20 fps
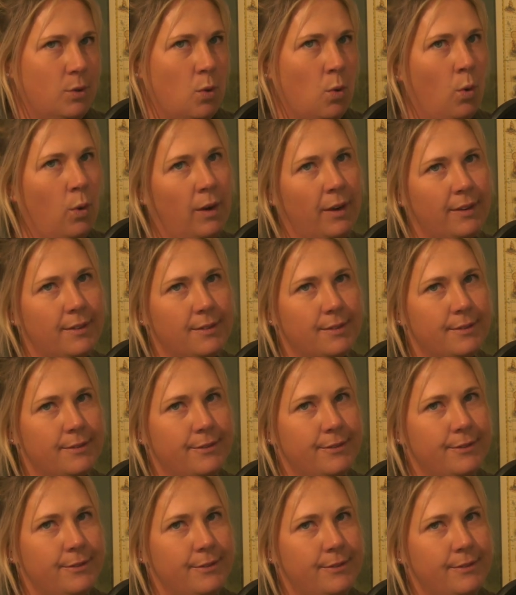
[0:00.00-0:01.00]
call it
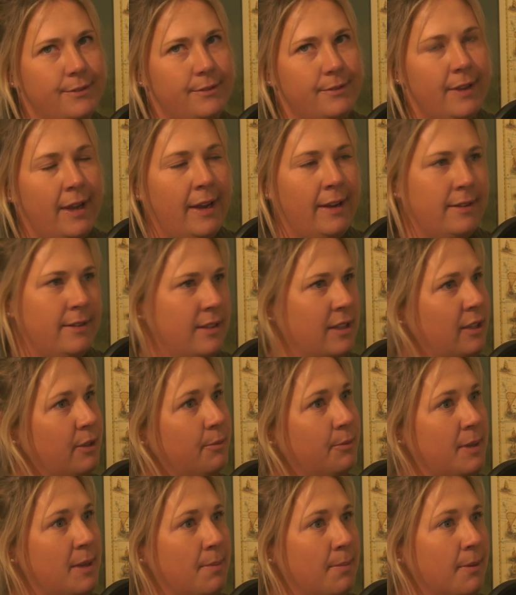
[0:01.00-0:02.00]

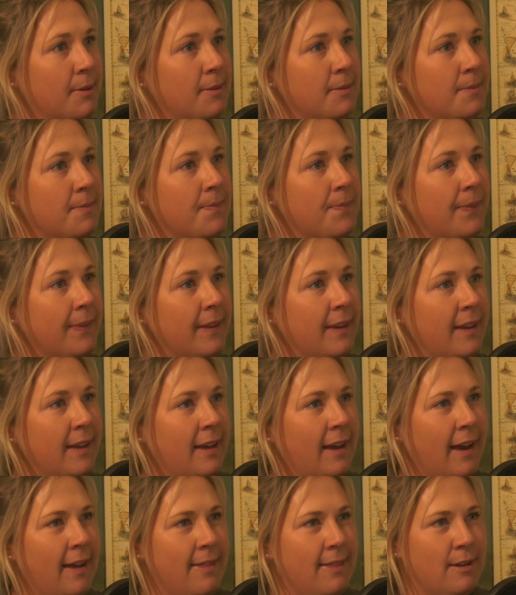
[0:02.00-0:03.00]
18 people,
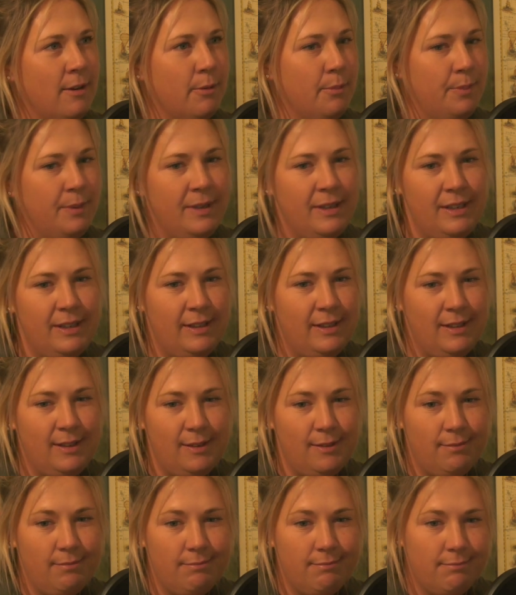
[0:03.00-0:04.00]
and there'll
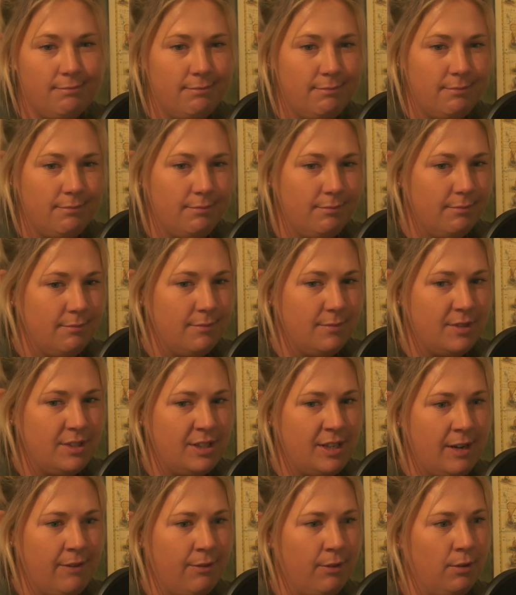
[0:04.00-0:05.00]
be
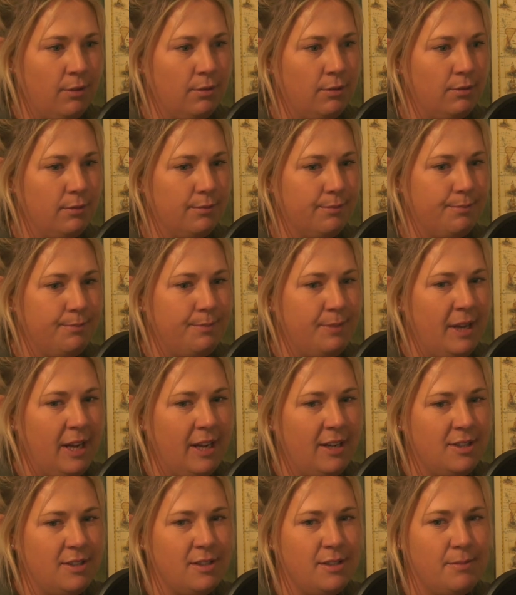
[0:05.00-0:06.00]
several
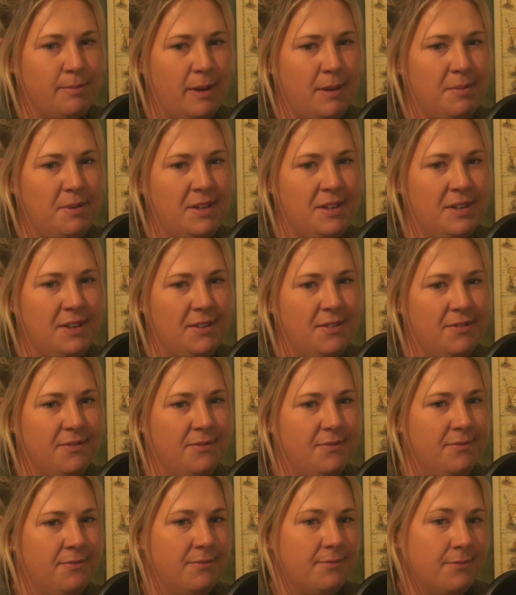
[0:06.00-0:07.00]
PHs, maybe
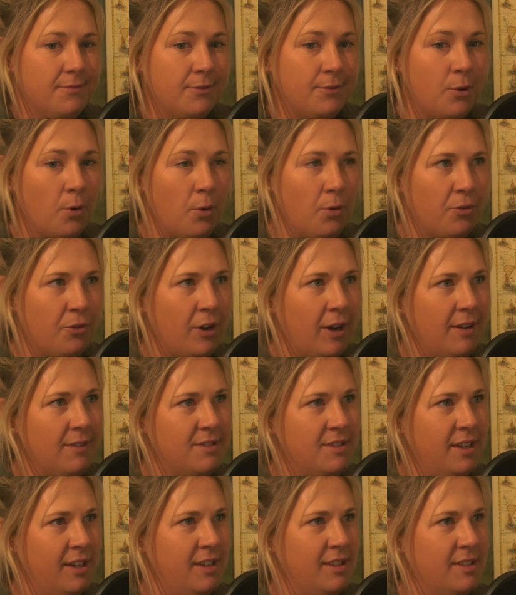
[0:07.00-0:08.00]
four,
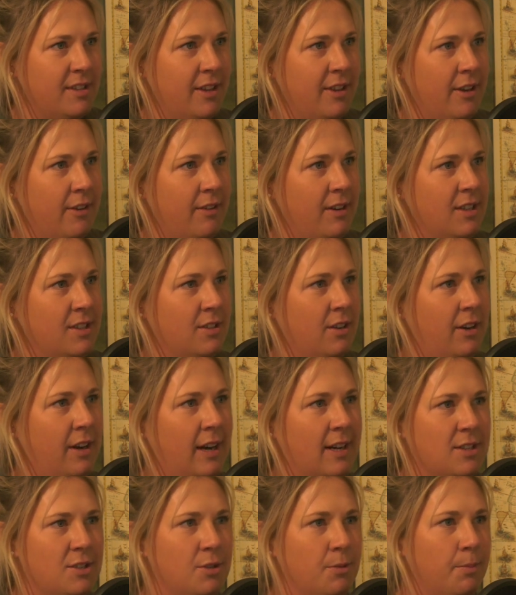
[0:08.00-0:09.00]
five, six, and the rest are
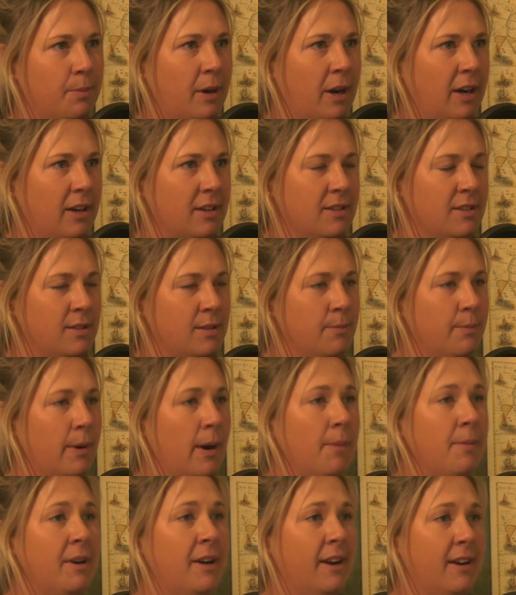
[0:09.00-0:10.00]
national parks,
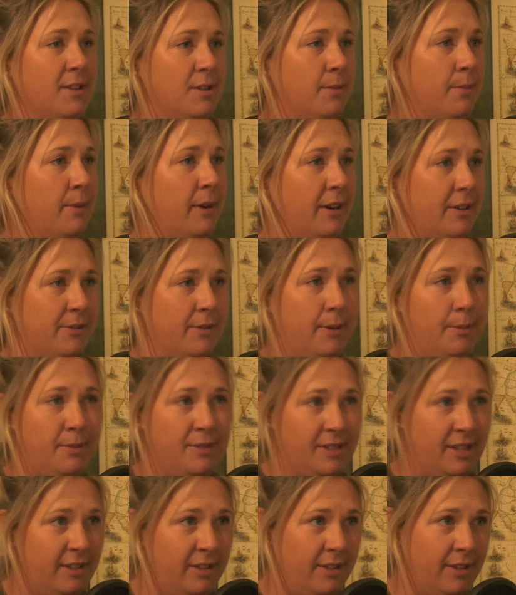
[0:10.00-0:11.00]
Zimbabwean national parks
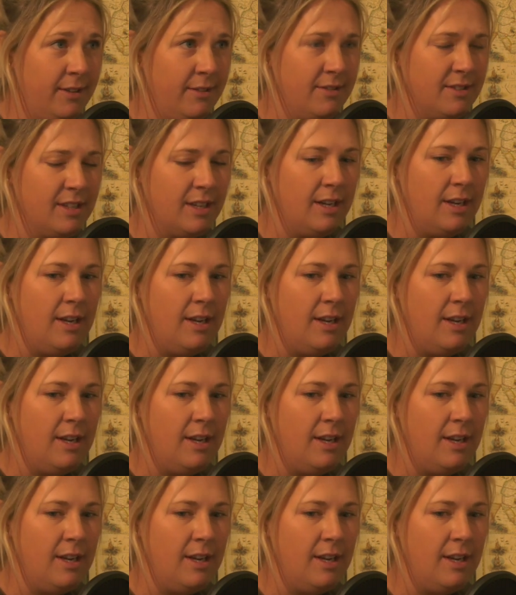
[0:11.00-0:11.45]
representatives.